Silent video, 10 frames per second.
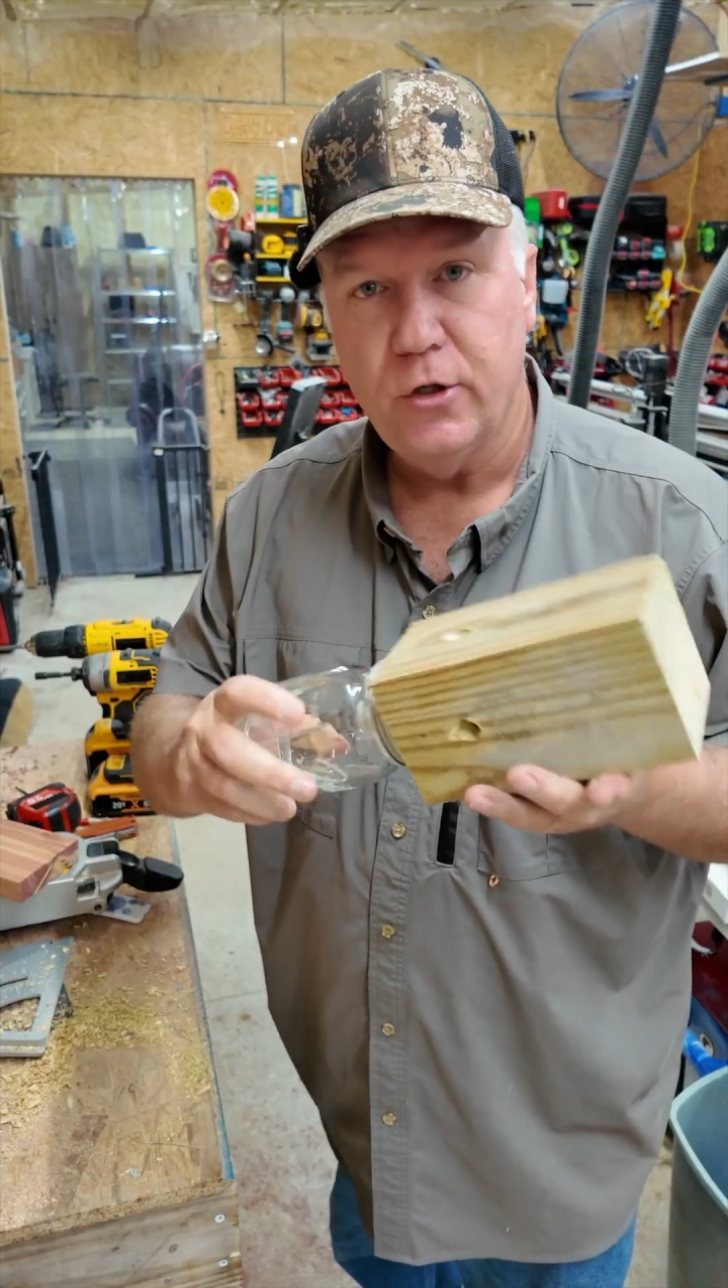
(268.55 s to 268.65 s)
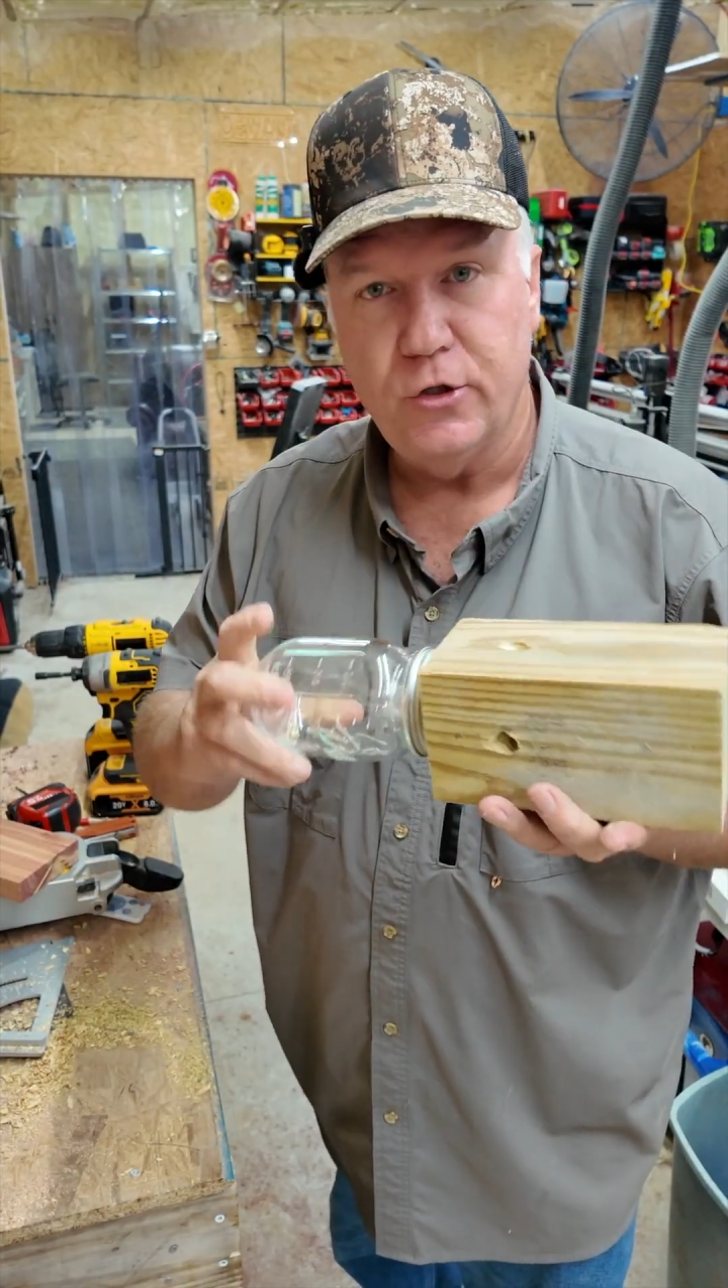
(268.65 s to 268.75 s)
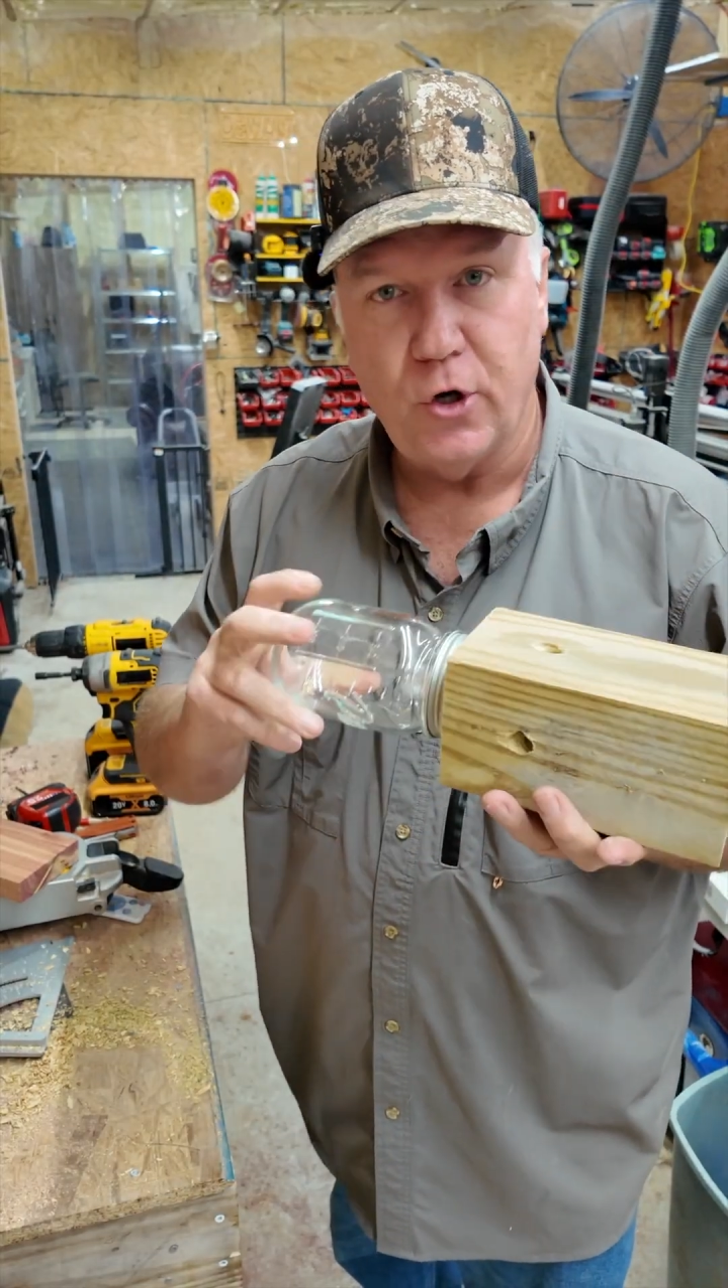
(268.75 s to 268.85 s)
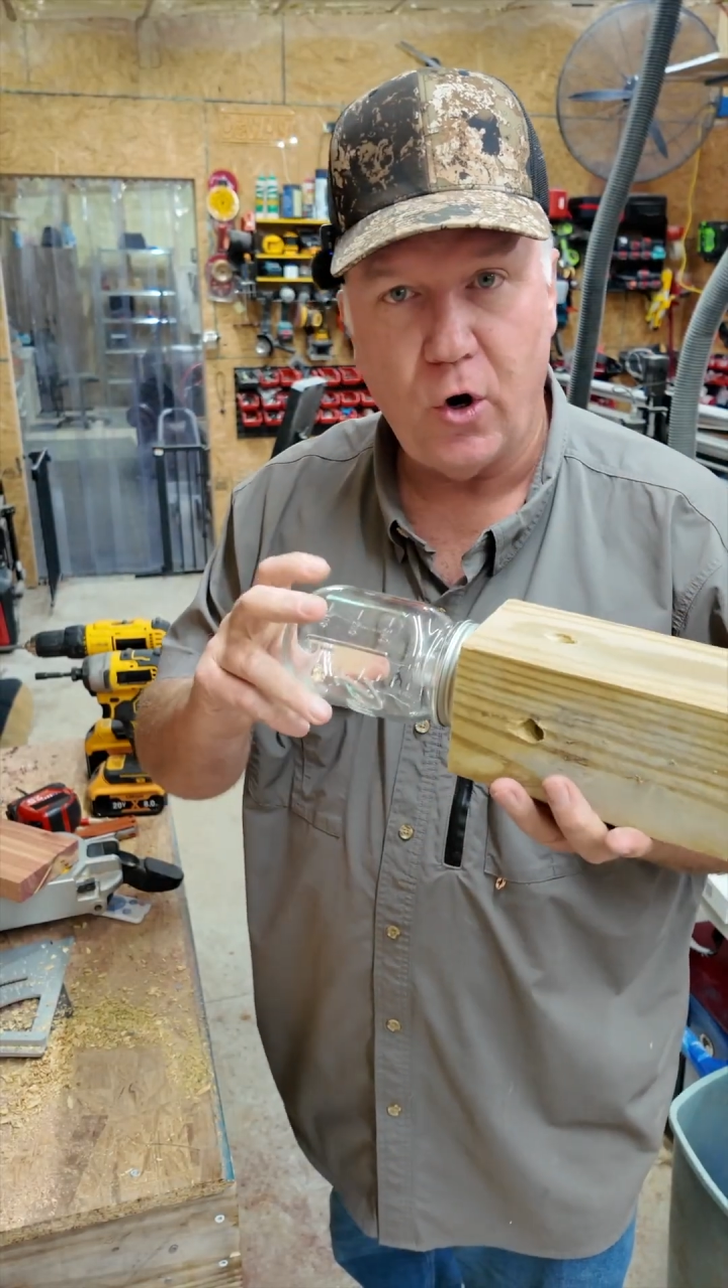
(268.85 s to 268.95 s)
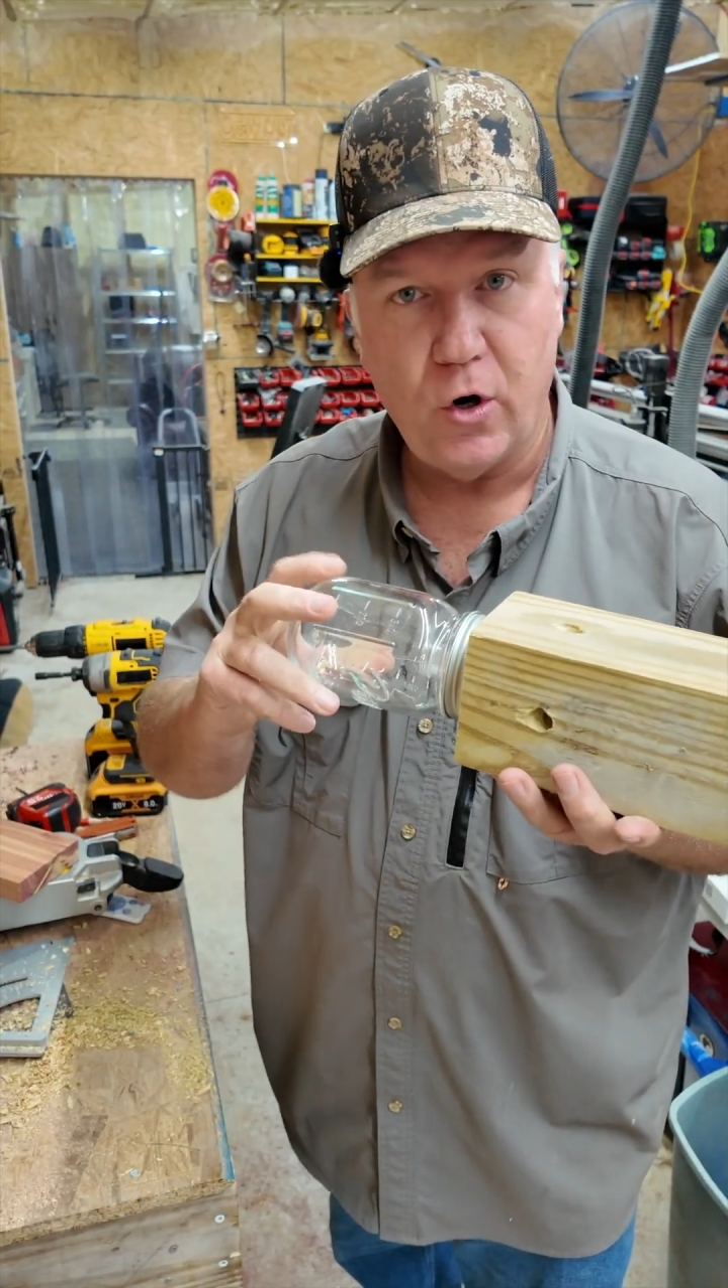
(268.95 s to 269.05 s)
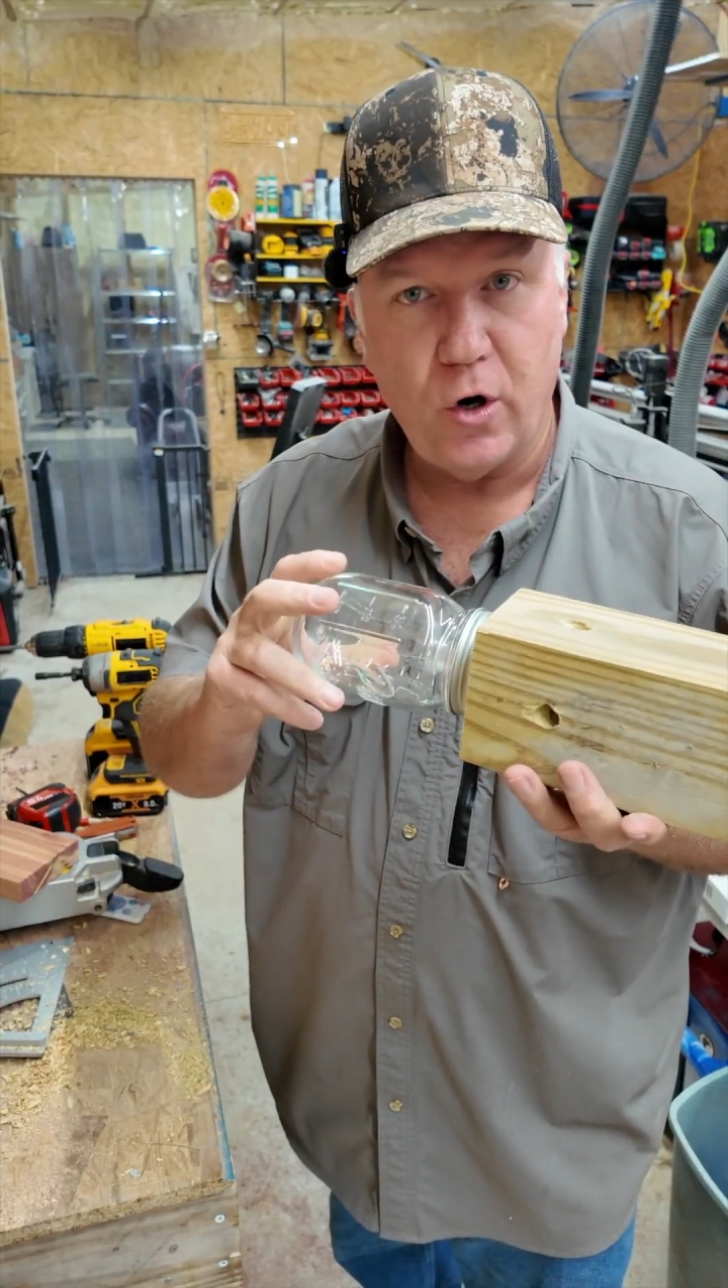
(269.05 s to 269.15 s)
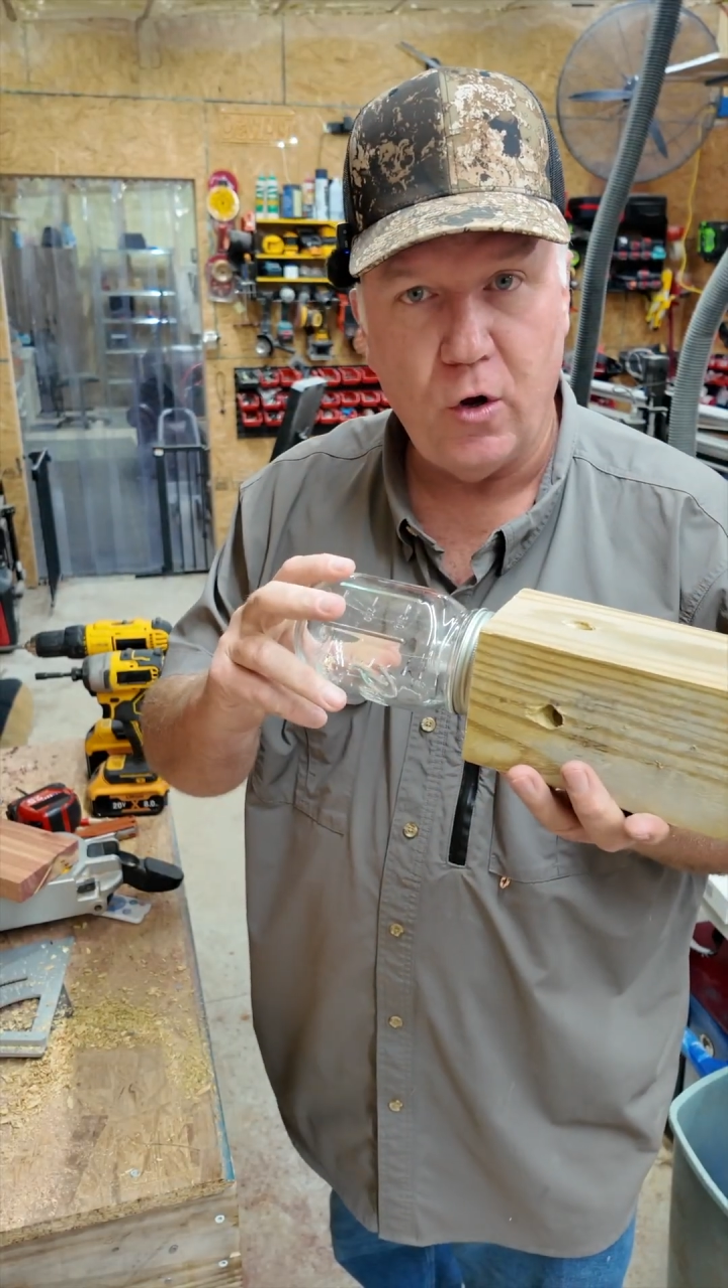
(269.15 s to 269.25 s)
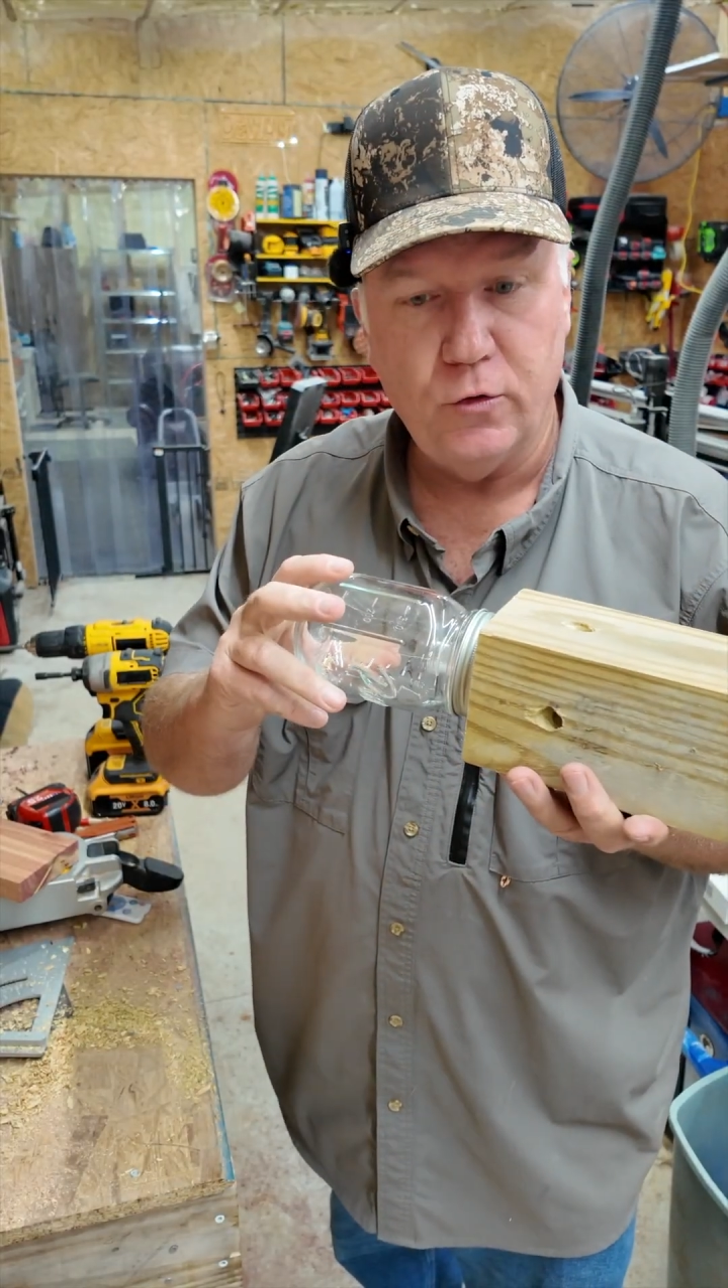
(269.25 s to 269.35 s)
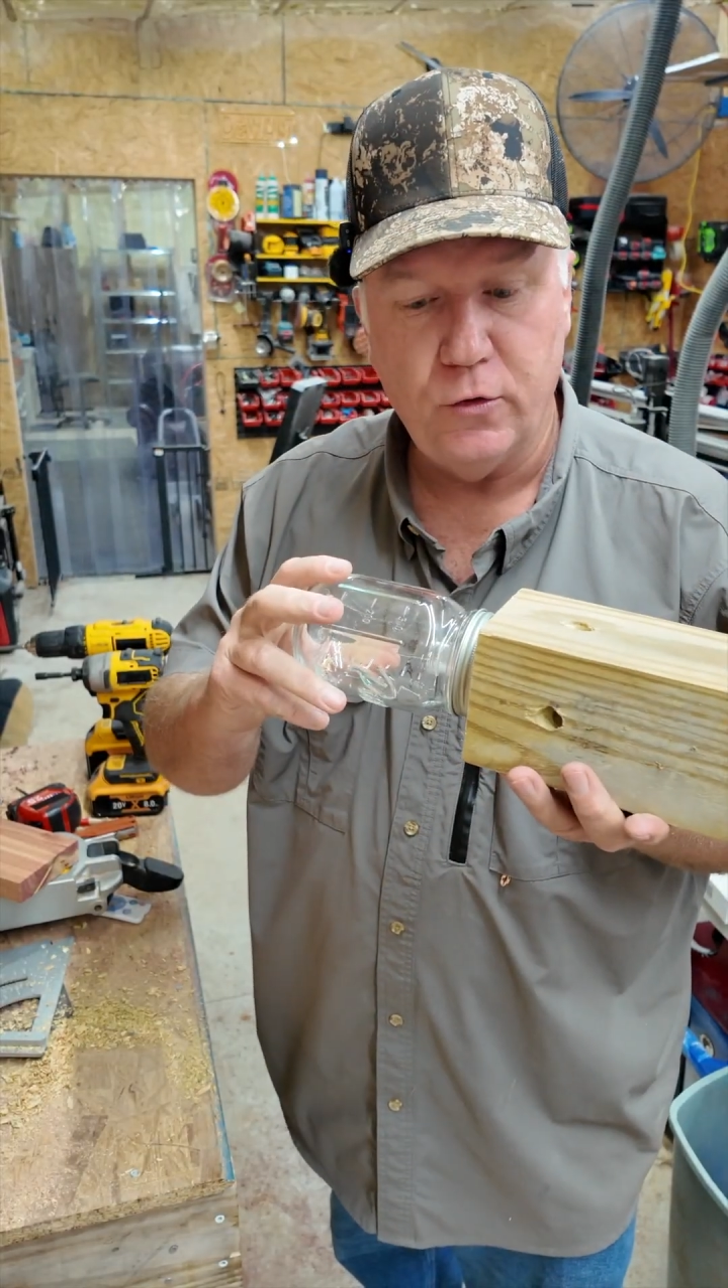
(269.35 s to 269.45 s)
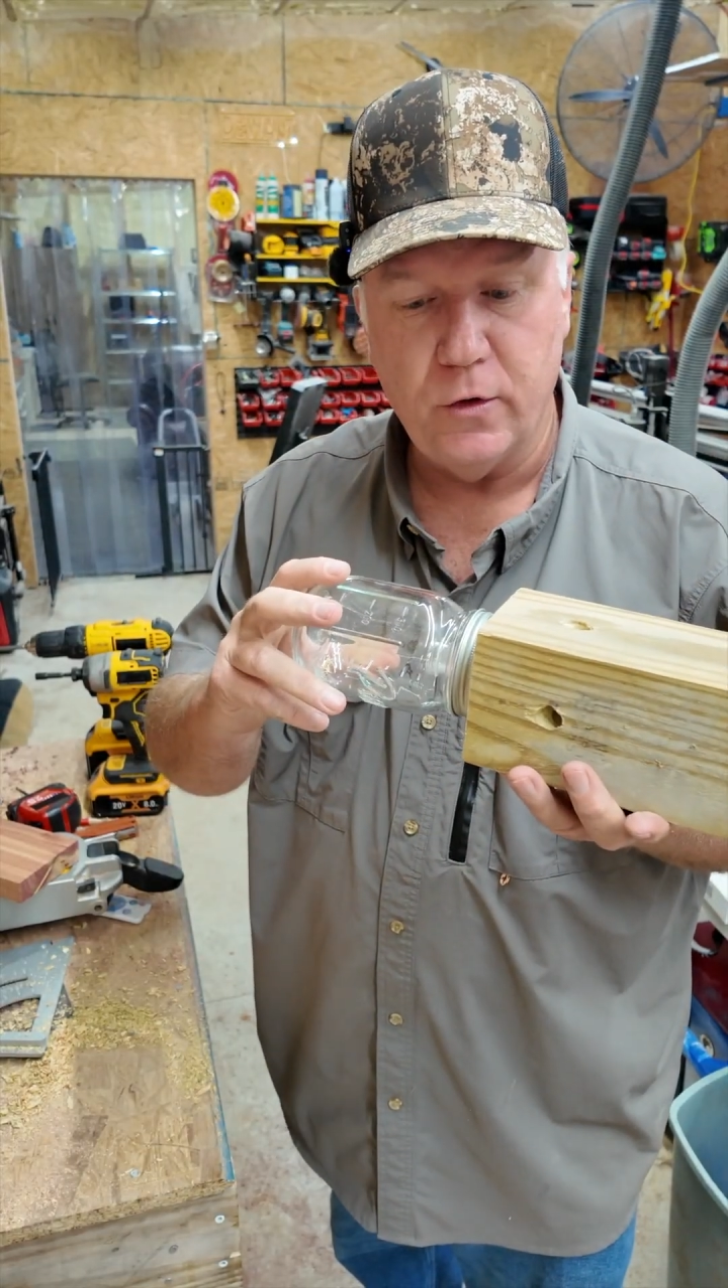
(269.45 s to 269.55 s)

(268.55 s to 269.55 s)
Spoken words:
jar onto